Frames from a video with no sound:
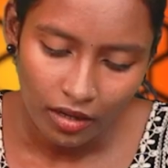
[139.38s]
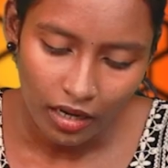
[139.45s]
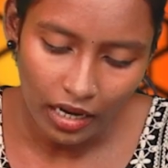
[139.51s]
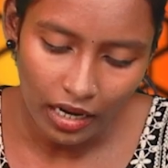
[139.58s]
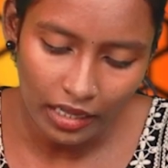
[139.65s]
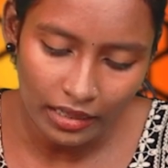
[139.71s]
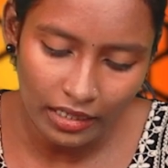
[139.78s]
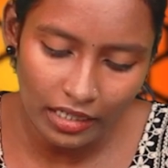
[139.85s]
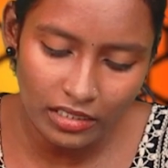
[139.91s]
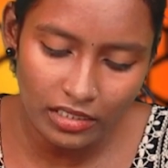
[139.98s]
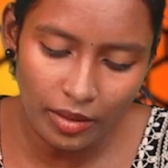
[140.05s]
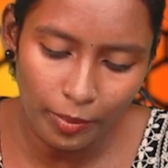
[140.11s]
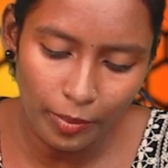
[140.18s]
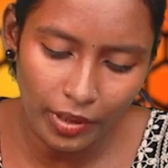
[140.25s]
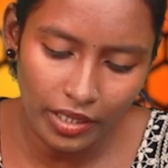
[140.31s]
And there is
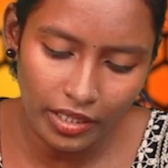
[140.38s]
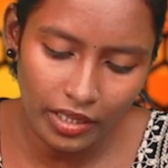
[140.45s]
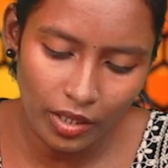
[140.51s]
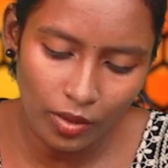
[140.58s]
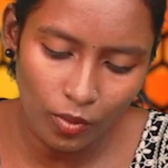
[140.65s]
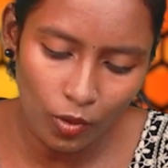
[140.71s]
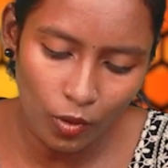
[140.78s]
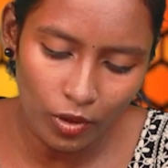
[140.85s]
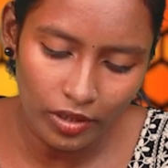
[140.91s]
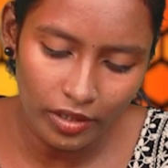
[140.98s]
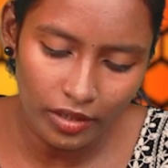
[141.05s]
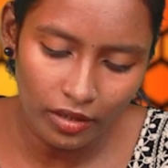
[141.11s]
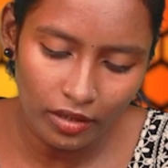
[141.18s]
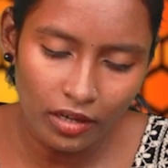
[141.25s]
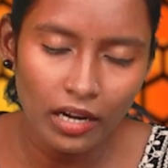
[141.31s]
a breather hole
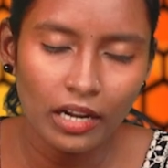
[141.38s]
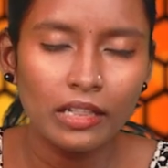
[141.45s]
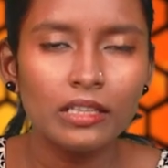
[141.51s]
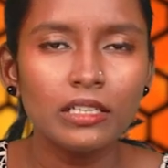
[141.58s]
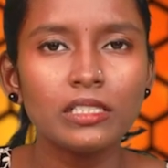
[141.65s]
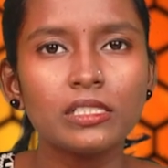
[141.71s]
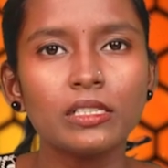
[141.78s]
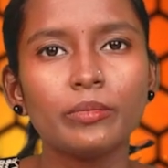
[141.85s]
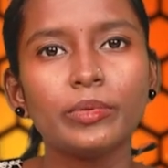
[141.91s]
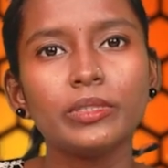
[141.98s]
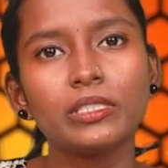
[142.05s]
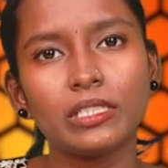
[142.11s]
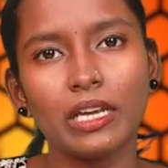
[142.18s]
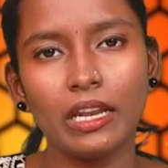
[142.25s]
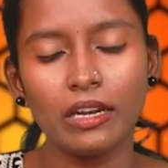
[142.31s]
here, and this nib
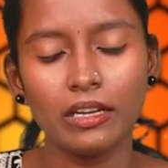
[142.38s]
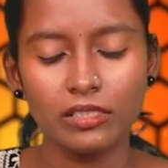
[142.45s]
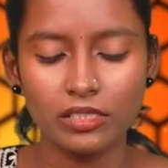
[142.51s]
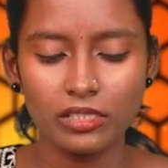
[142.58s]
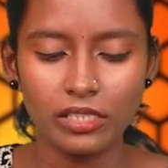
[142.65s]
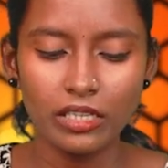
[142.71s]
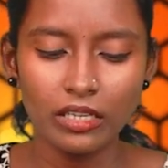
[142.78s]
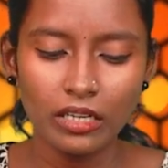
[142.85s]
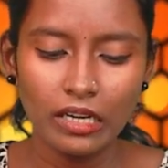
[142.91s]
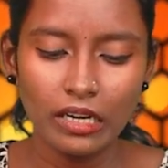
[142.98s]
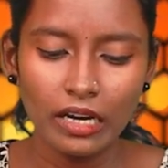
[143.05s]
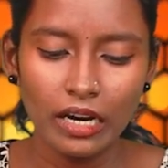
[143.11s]
is stainless steel.